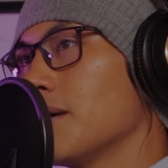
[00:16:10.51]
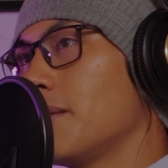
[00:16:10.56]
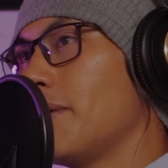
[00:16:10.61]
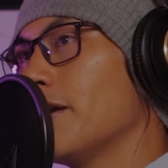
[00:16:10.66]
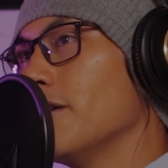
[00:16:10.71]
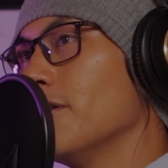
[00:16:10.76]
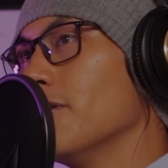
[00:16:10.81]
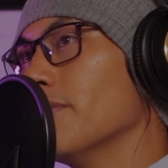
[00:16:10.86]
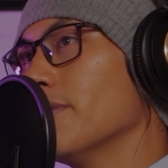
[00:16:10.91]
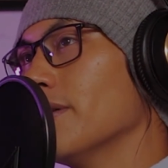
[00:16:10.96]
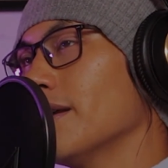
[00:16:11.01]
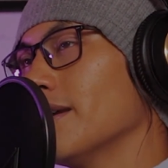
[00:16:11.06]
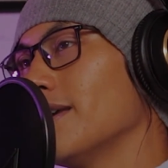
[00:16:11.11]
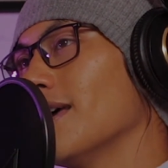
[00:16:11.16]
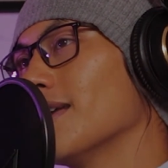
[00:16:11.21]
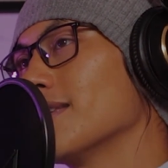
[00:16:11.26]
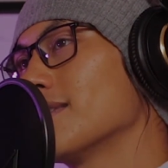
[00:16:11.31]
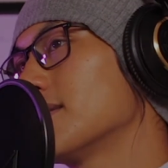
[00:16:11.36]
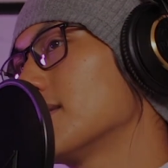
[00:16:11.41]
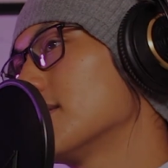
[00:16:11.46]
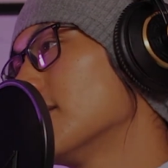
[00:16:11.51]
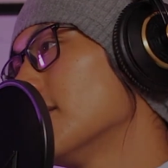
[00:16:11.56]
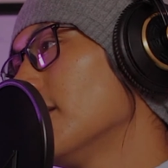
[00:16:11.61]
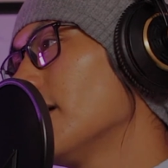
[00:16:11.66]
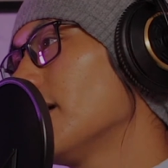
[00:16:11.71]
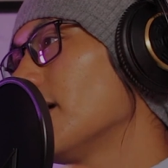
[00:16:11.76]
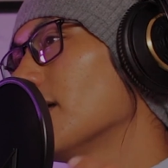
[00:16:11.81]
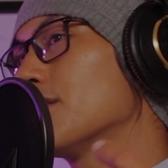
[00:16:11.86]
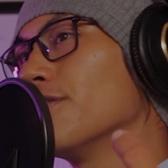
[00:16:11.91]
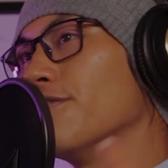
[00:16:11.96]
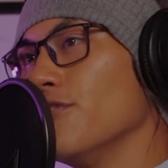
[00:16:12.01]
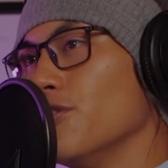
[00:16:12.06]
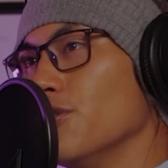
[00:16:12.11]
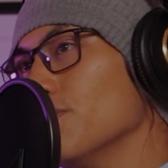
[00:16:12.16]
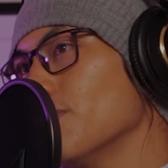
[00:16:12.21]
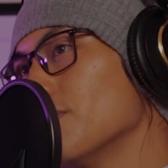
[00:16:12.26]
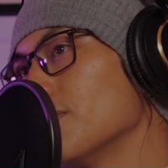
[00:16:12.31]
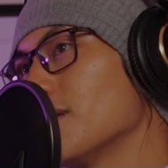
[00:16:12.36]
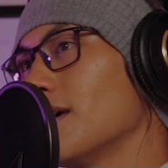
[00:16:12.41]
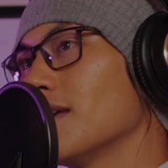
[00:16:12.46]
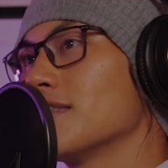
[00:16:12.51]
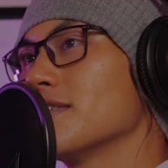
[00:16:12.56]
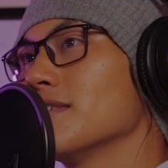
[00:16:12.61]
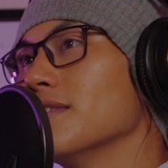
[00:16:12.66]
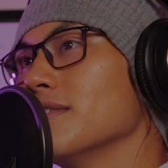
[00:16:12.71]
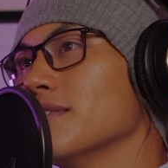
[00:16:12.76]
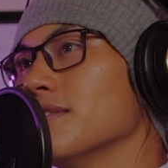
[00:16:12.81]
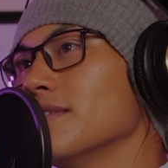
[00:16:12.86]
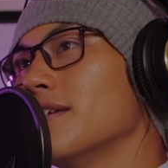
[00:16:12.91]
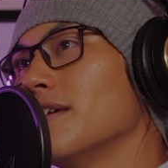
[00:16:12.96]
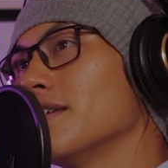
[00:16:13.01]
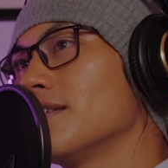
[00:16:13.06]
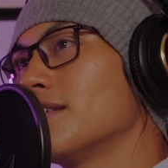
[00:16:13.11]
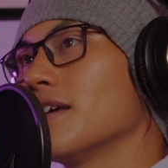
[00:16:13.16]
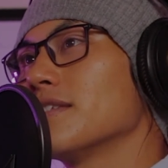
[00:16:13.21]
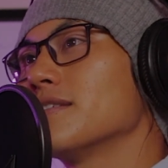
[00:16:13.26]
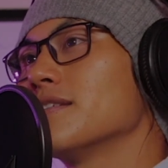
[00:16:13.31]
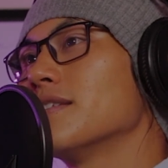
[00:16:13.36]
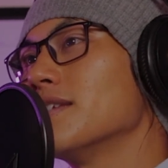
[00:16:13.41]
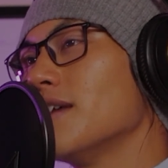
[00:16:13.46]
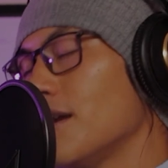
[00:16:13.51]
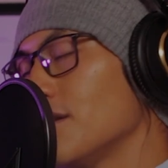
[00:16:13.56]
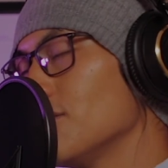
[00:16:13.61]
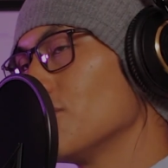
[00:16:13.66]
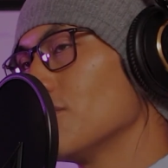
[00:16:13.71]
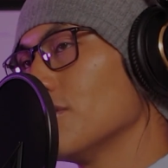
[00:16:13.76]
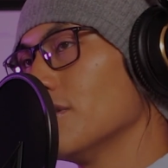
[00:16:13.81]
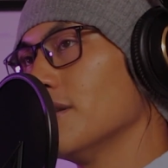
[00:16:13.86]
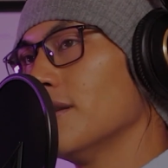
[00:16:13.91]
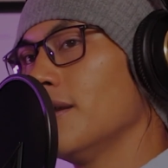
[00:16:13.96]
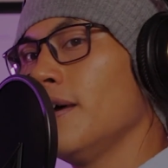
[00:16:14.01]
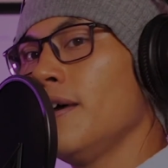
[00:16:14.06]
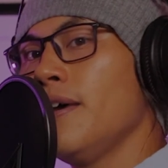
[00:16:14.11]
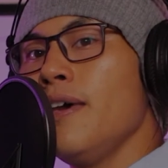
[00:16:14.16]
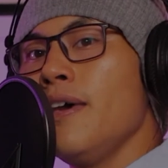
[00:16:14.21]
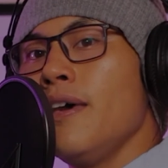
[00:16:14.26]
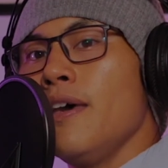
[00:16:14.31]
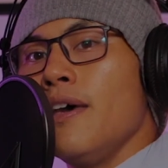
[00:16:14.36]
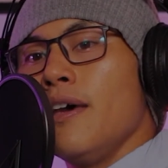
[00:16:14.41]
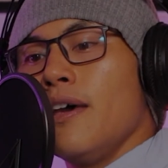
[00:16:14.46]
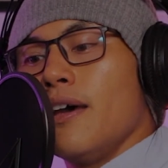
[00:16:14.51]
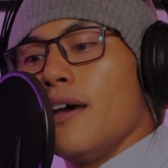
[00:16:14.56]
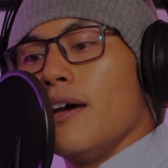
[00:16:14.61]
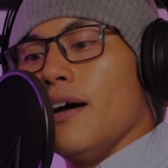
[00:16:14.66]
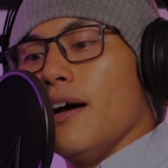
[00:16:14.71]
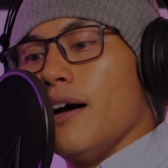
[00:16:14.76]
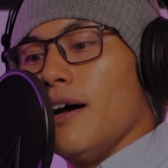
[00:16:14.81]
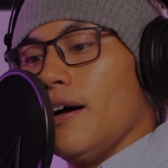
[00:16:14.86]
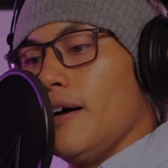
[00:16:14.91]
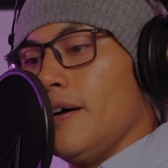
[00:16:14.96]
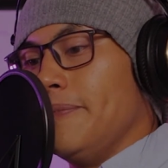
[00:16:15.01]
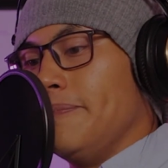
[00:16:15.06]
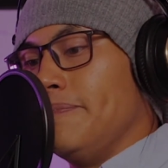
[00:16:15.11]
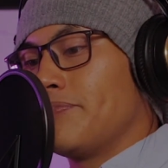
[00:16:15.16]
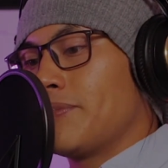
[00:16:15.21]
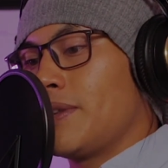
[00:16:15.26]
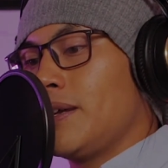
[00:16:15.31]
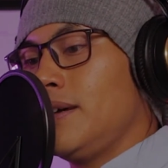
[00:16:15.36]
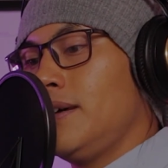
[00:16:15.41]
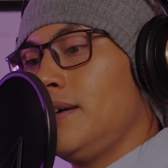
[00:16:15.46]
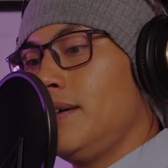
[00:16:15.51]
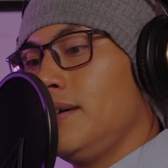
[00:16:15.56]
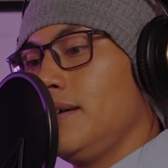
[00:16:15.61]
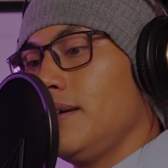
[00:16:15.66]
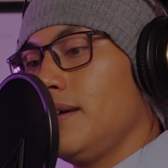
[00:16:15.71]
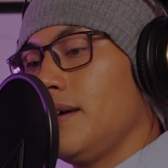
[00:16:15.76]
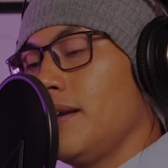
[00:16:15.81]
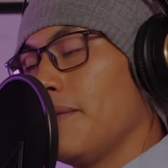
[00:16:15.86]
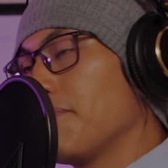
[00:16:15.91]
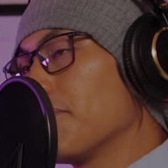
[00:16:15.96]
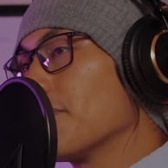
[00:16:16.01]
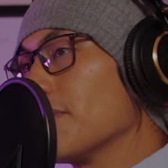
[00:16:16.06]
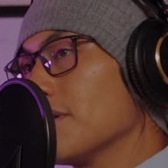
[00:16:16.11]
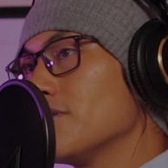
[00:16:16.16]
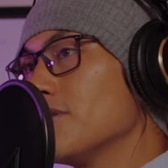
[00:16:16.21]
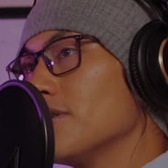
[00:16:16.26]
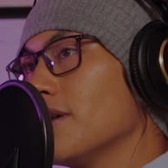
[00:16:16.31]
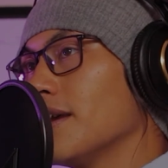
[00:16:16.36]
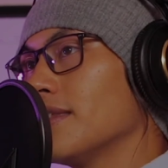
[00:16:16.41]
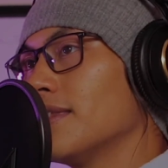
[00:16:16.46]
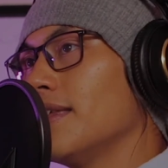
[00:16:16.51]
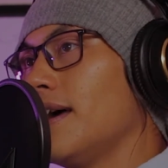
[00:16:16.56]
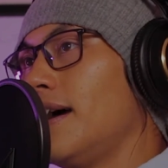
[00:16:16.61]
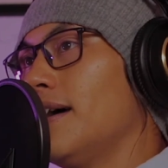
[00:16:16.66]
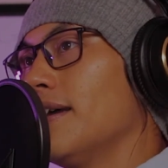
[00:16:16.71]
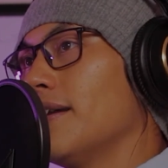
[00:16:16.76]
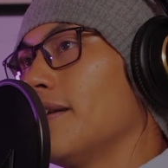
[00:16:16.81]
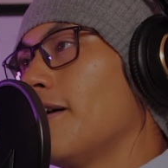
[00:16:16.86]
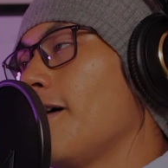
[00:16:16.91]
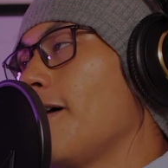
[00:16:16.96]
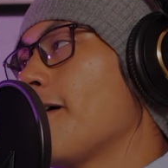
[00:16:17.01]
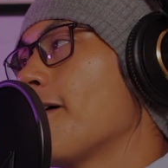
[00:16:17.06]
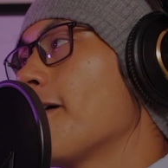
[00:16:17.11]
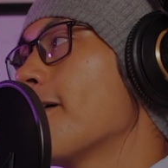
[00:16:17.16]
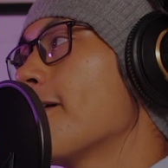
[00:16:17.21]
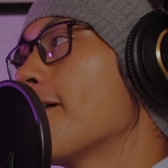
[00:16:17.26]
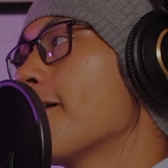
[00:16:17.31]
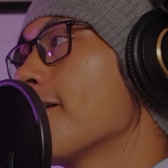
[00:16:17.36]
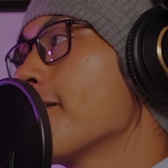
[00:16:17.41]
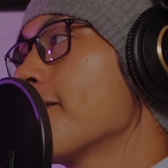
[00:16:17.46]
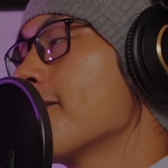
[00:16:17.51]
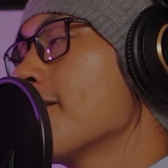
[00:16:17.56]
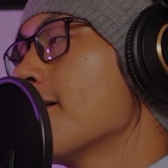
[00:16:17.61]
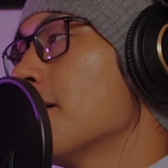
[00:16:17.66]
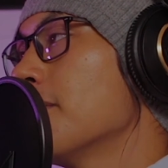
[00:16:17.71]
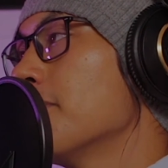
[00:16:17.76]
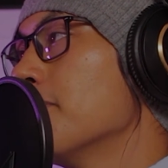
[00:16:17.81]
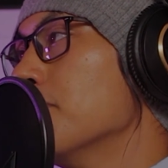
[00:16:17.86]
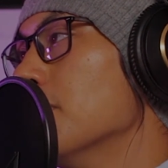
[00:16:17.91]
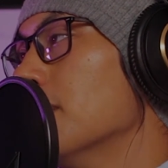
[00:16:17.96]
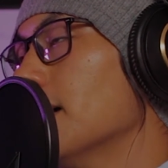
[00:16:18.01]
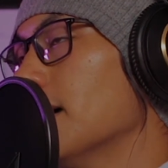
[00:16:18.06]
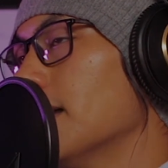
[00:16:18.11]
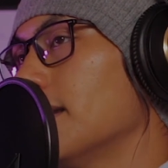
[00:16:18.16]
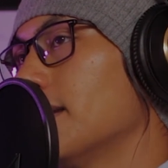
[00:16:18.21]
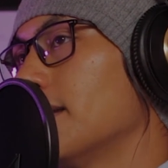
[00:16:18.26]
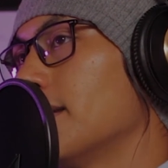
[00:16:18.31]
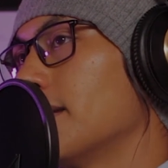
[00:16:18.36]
time, I know that it gets views, it gets attention, and I appreciate that. But